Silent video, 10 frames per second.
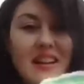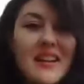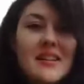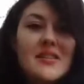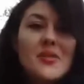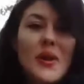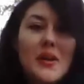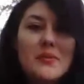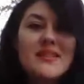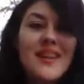So I
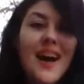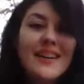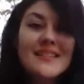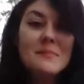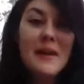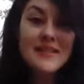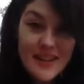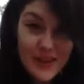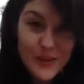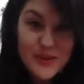was not expecting
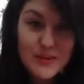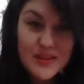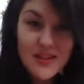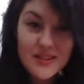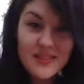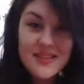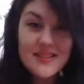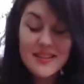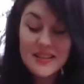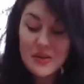those results.
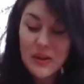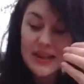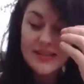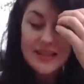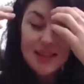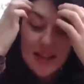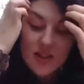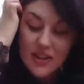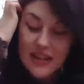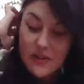So I guess the kitchen
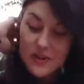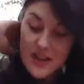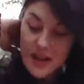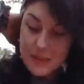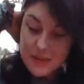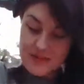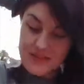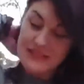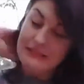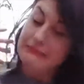countertop
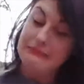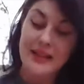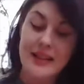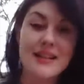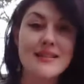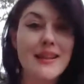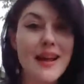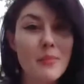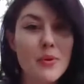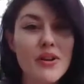has a lot
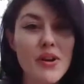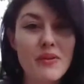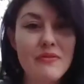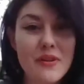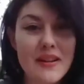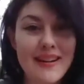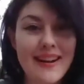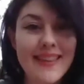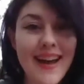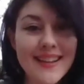more going for it than I
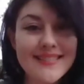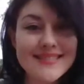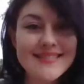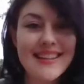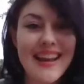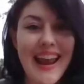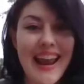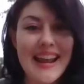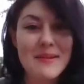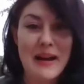thought,
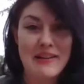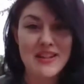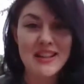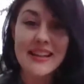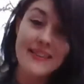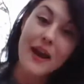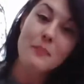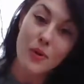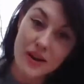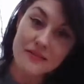and I'm gonna have to clean that
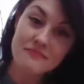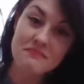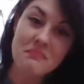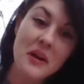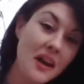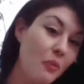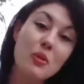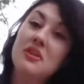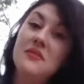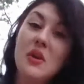more, but I wouldn't
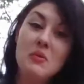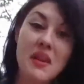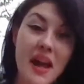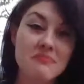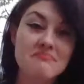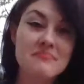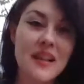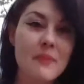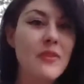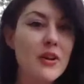have known that. I'm
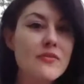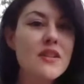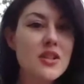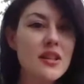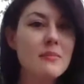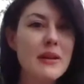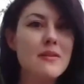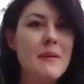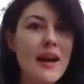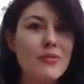very vigilant about the
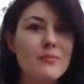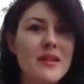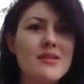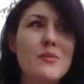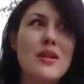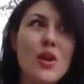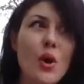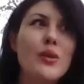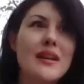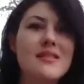bathroom because we know
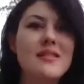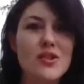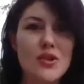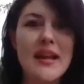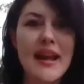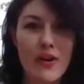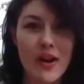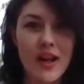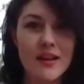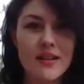that's a dirty
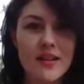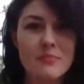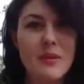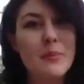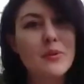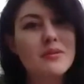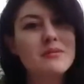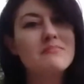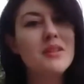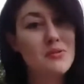area. People
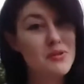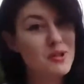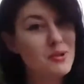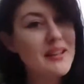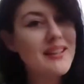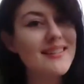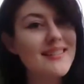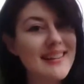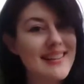use the toilet, and that's